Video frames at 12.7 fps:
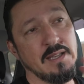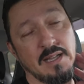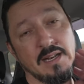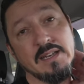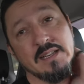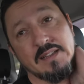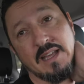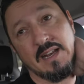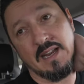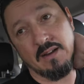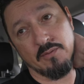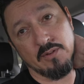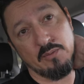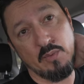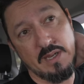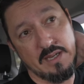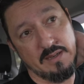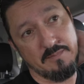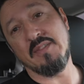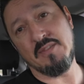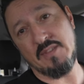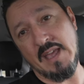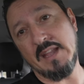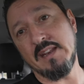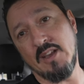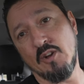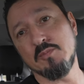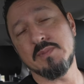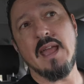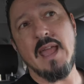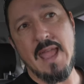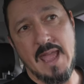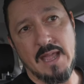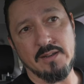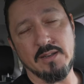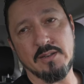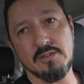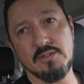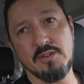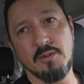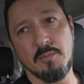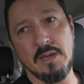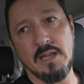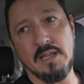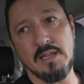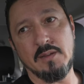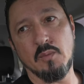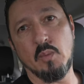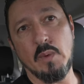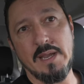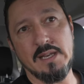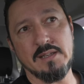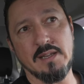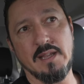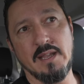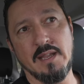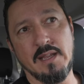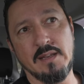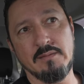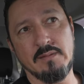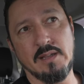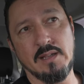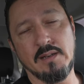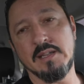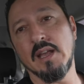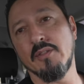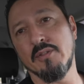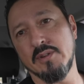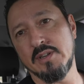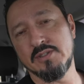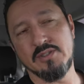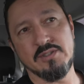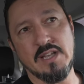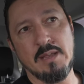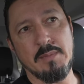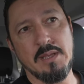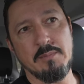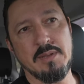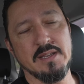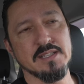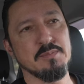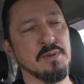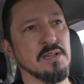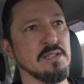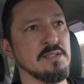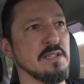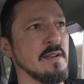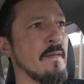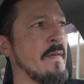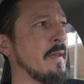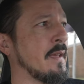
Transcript: And I did that every week. That helped add to my weight and any other issues I may be experiencing.